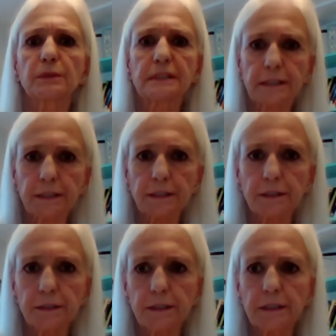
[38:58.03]

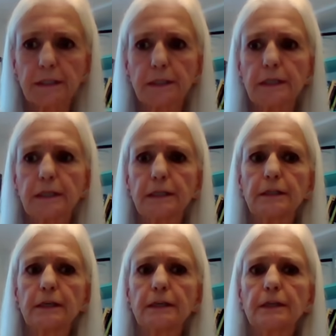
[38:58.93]
Petechia,
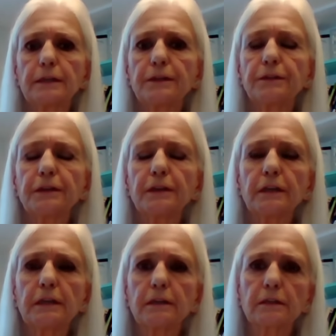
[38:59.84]
it
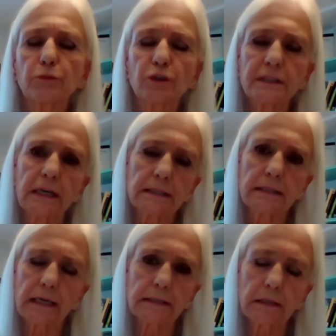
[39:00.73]

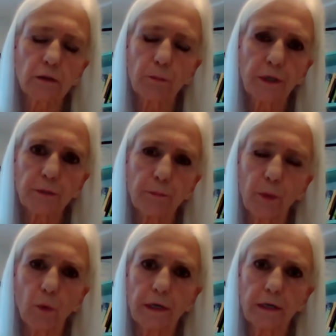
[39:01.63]
presents as little
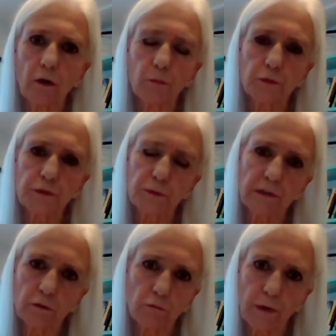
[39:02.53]
pinpoint,
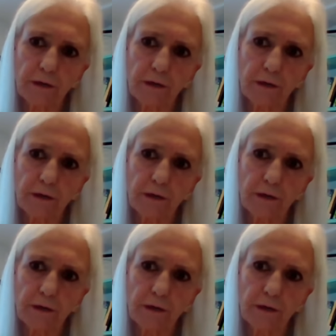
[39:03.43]
almost little